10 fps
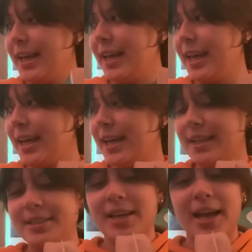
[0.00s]

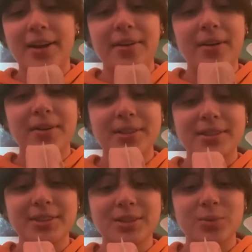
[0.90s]
and I don't know.
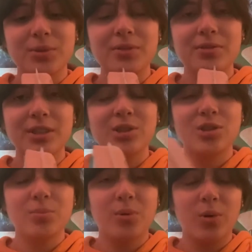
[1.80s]
It's just we've reached
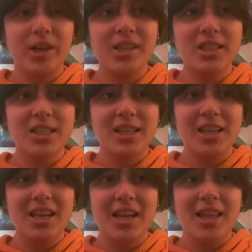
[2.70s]
a point
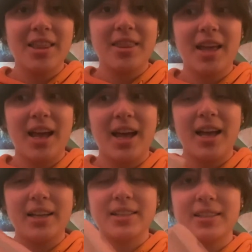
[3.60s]

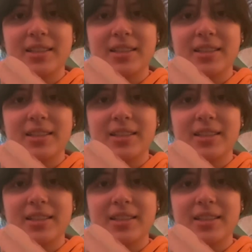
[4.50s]
that